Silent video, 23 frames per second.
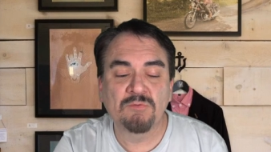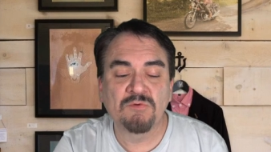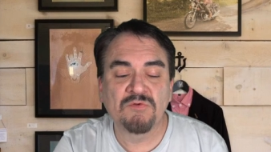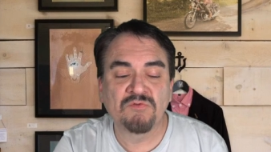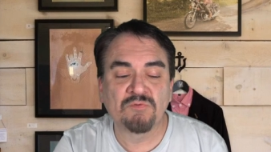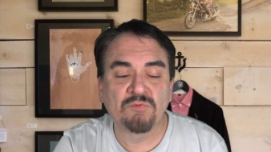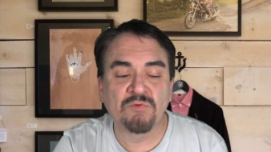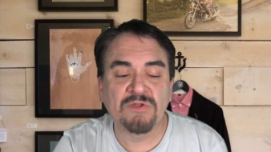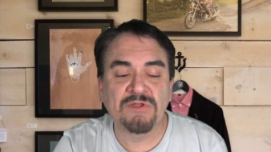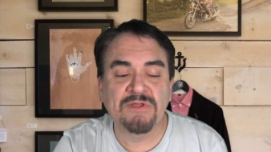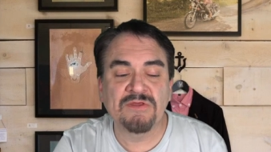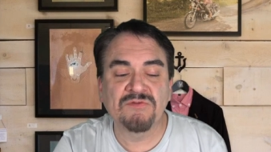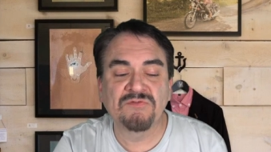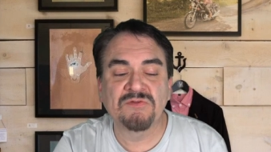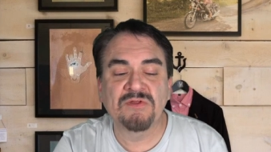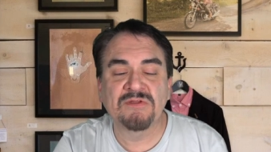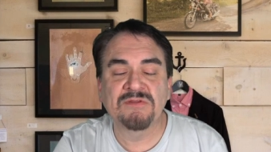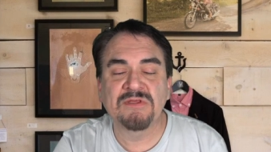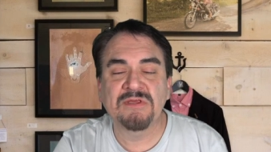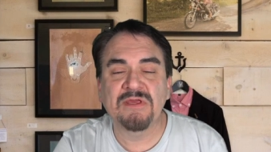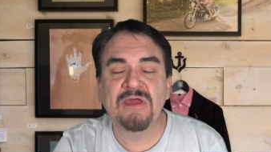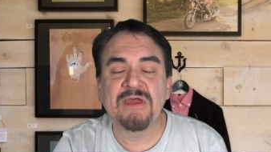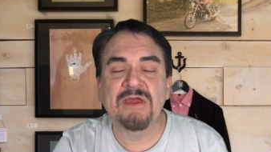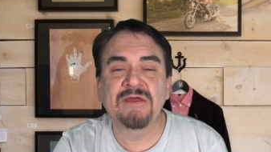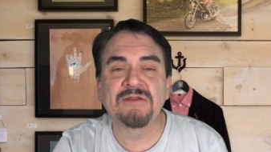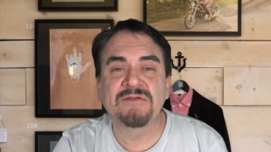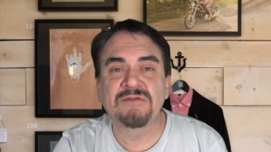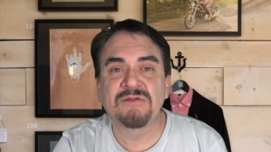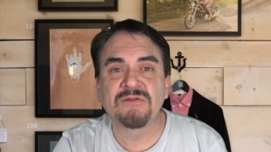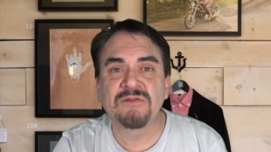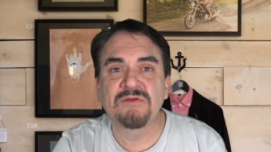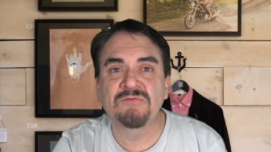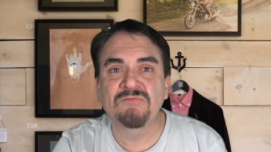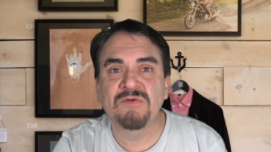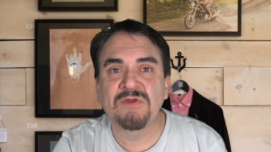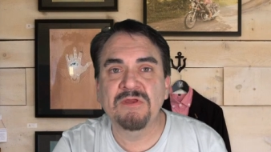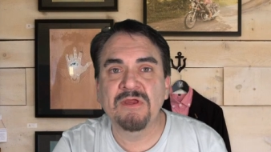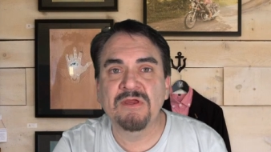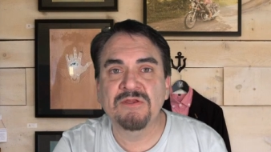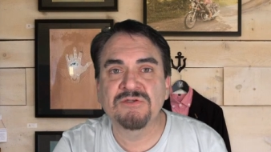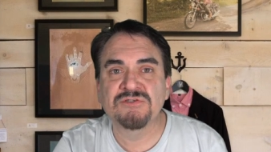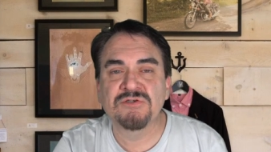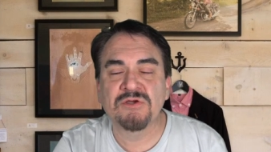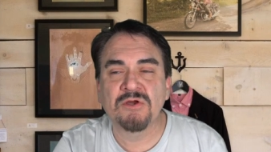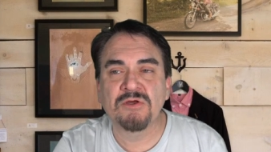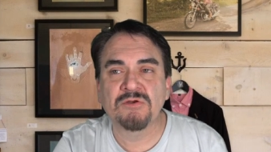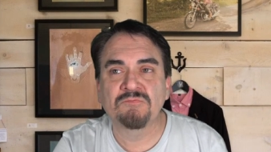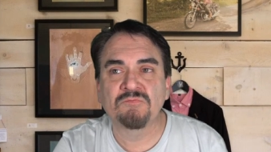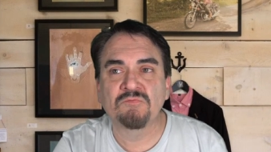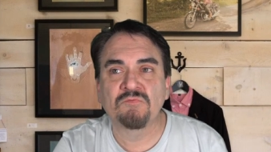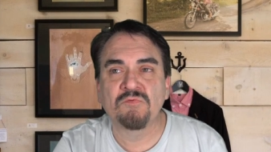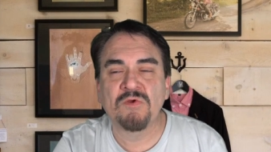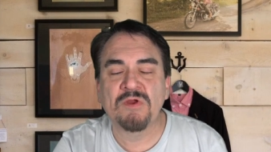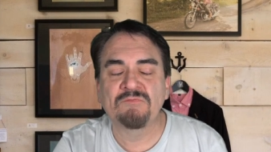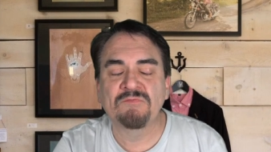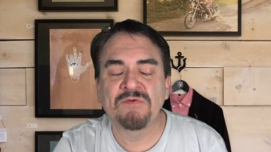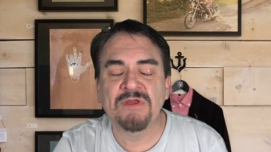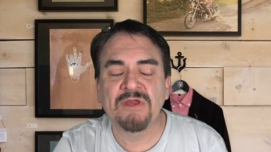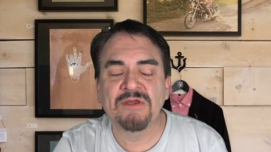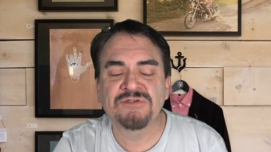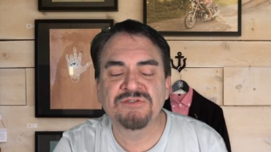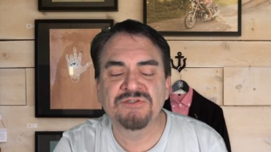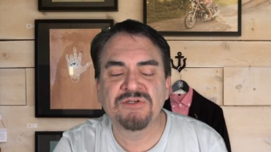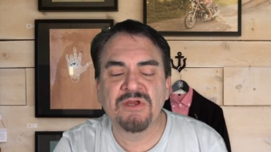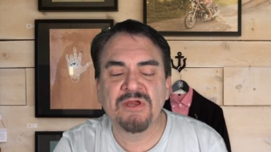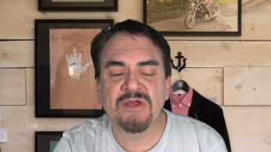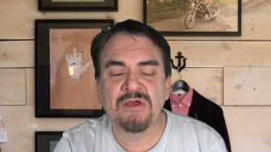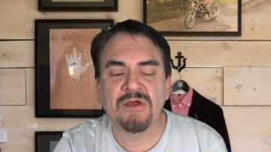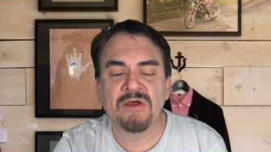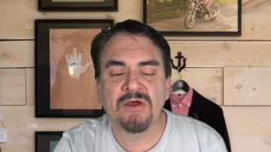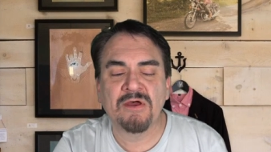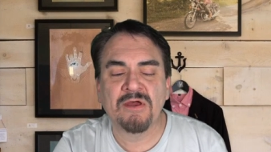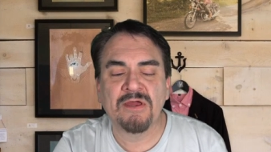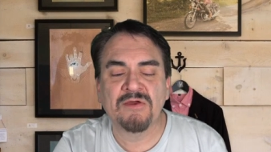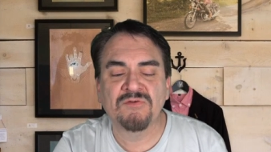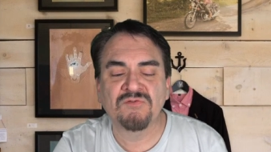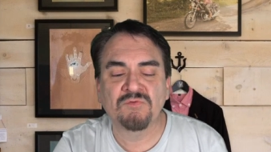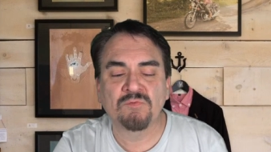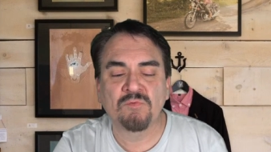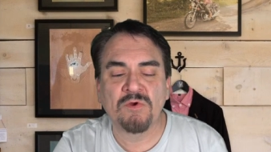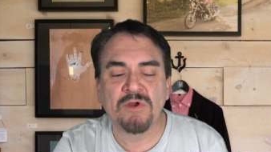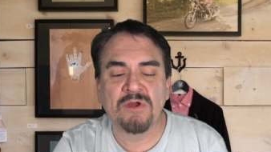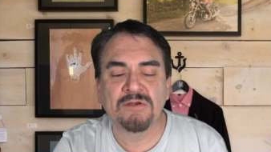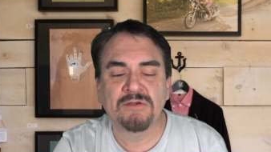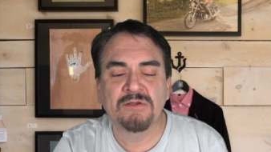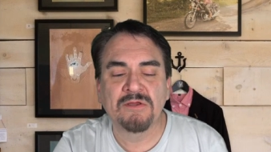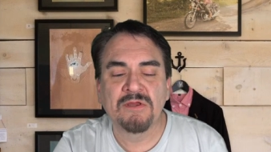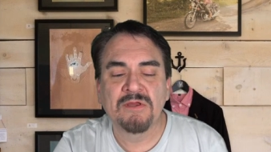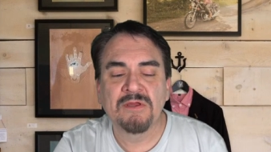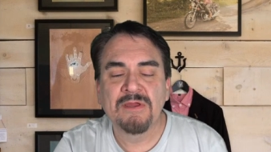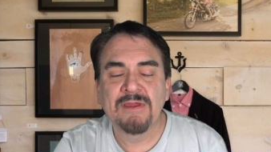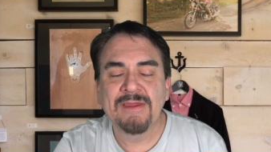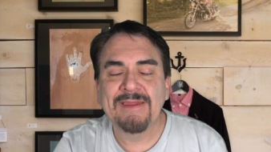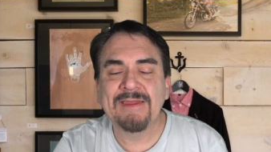It was released at the end of the VHS run,